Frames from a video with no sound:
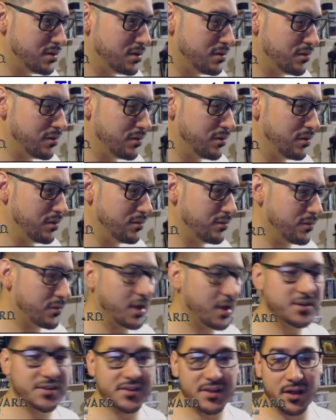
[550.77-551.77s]
Oh,
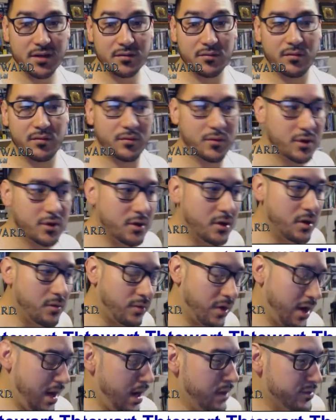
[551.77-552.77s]
cutscene.
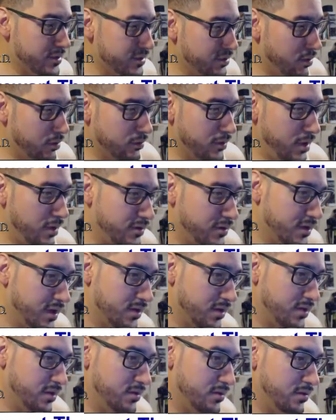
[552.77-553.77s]
Perhaps it's a whole nother
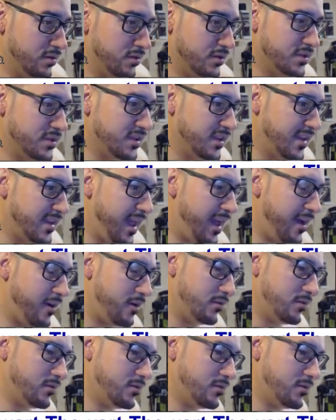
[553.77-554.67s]
section. Or is this a town?